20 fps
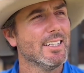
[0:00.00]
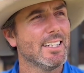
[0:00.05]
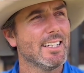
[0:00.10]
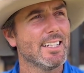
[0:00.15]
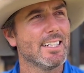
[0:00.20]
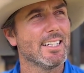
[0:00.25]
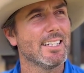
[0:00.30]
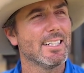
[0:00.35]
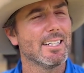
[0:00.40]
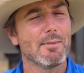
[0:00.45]

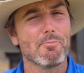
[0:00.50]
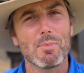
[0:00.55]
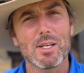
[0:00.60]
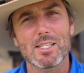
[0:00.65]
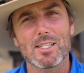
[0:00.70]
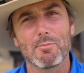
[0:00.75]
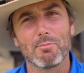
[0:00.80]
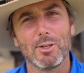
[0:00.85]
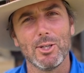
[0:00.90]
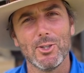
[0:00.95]

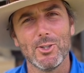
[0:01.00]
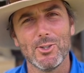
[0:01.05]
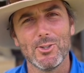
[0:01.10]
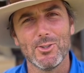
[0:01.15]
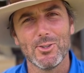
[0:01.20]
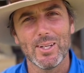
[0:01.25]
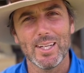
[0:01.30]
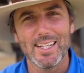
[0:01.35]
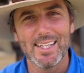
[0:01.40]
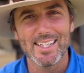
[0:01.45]
Mr.
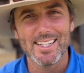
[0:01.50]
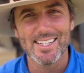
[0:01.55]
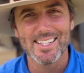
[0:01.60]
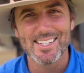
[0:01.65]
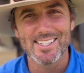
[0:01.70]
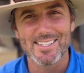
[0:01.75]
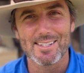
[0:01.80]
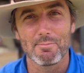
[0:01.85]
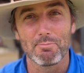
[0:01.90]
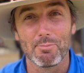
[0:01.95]
Blue
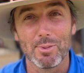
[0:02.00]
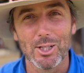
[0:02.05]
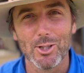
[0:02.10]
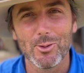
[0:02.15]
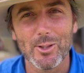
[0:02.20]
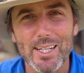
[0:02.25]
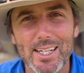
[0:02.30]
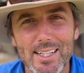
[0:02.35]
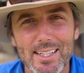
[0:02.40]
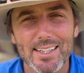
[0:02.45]
is
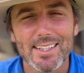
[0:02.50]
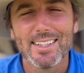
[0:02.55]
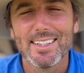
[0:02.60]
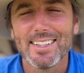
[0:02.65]
Bluey.